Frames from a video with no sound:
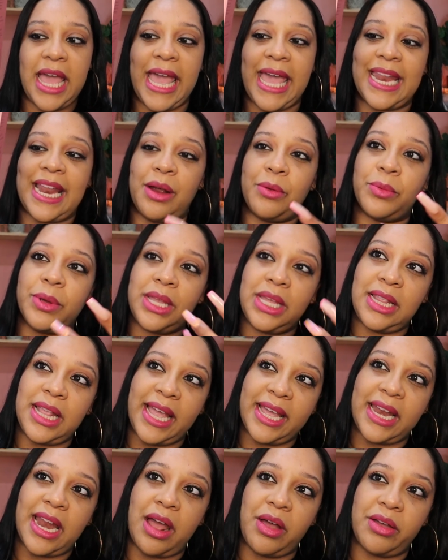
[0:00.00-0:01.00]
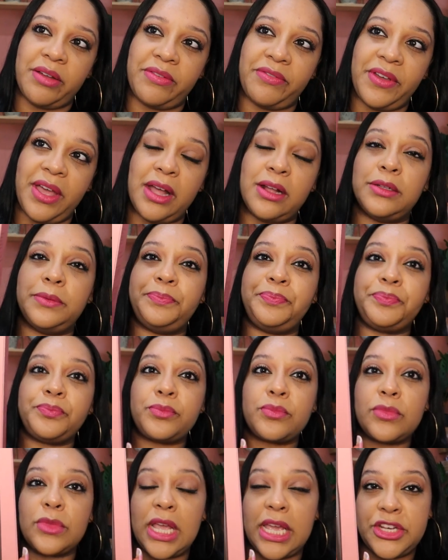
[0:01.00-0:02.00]
And I really like how it felt
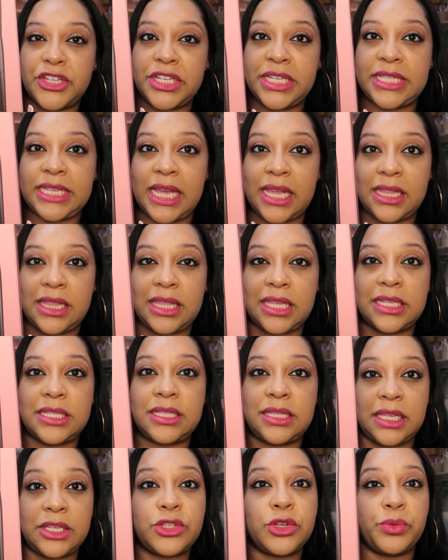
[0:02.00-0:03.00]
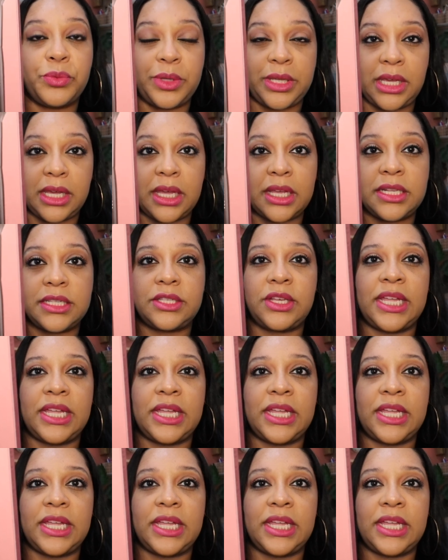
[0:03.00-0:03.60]
and she said this, these are really good.